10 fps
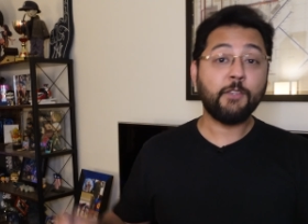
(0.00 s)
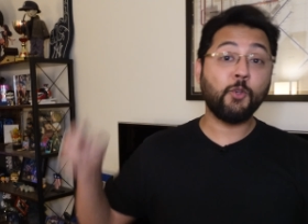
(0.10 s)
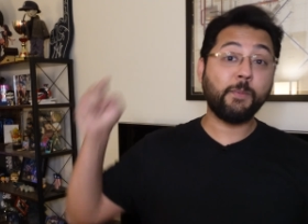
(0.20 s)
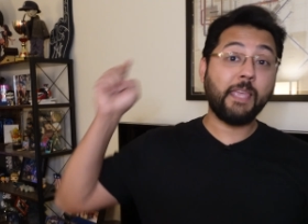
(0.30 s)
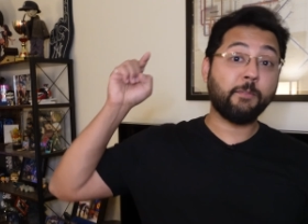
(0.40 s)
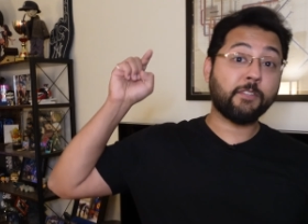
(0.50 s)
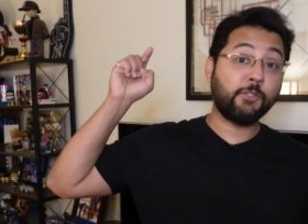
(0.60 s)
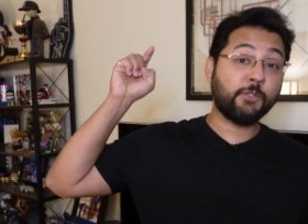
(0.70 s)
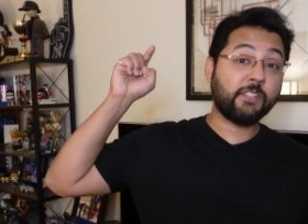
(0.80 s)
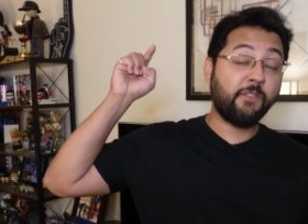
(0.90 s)
you'll be able to
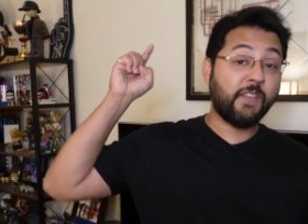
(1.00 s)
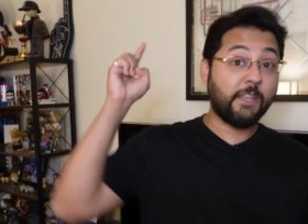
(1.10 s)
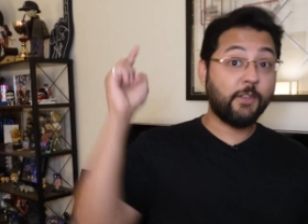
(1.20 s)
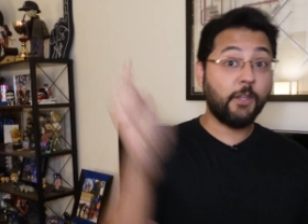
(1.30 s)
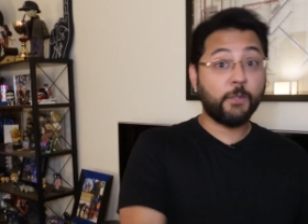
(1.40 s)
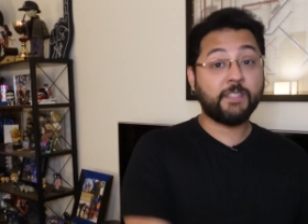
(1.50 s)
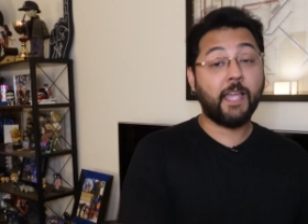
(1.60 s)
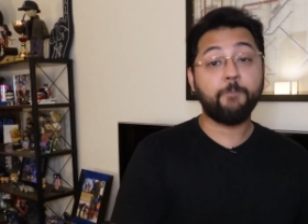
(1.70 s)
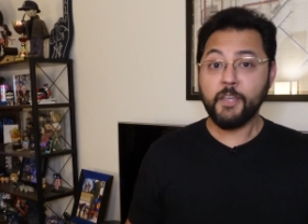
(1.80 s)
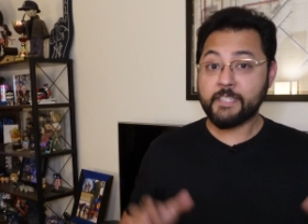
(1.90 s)
do stuff in no
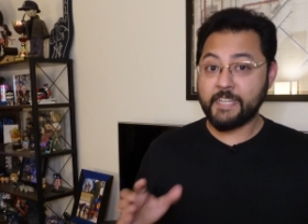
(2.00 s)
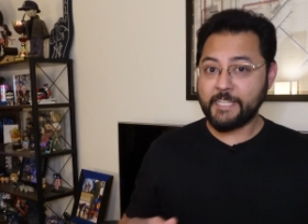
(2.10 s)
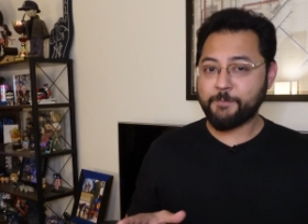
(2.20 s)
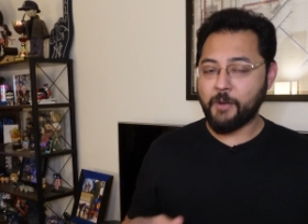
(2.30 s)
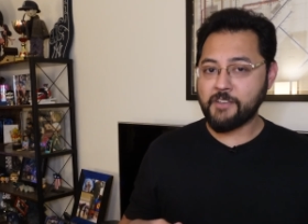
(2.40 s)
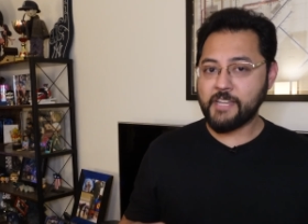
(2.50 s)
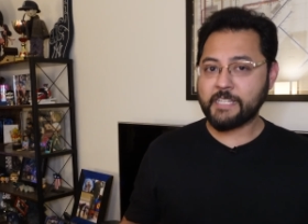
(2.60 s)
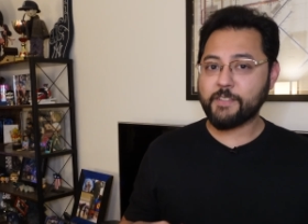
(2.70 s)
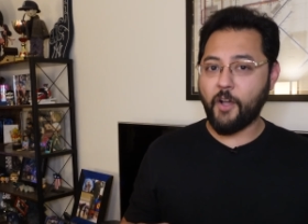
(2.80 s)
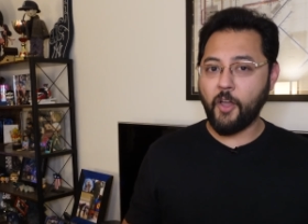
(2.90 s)
time. Today's project
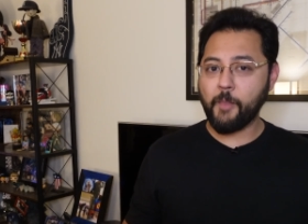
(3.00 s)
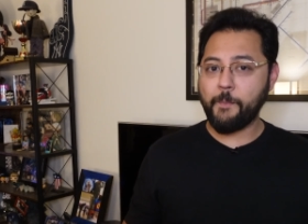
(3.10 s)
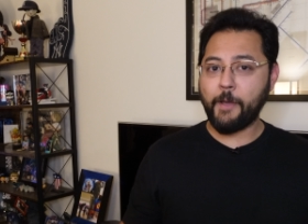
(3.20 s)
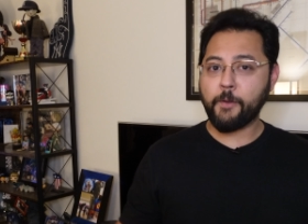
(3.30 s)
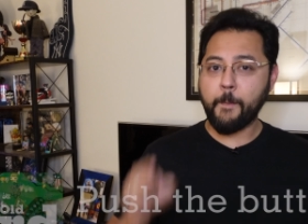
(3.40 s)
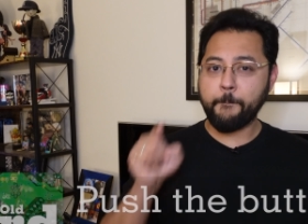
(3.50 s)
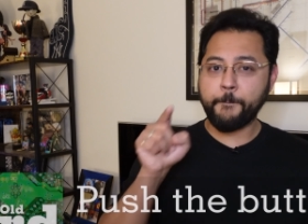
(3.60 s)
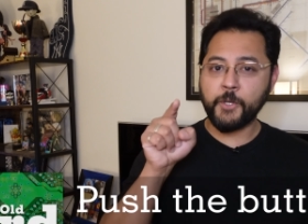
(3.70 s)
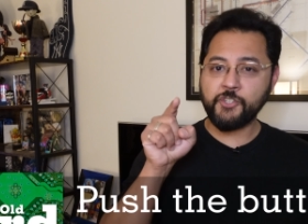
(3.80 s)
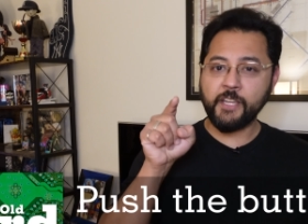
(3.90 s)
is all about
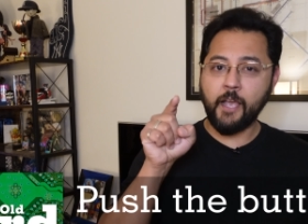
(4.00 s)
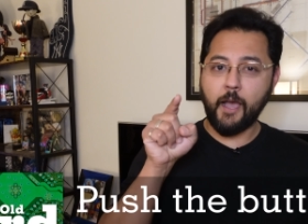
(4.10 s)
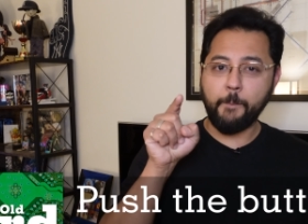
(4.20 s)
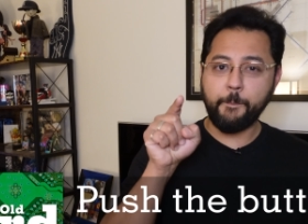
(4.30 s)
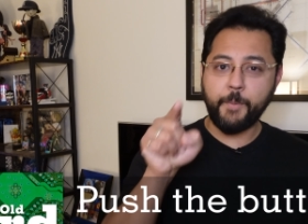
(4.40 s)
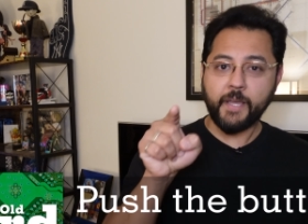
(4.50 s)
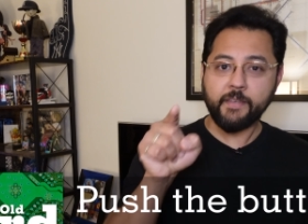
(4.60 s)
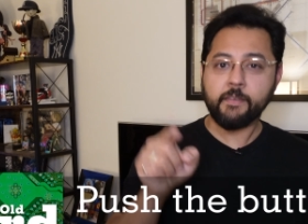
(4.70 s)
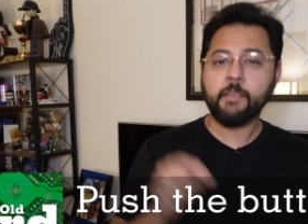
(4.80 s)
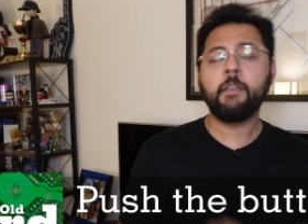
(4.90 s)
pushing a button.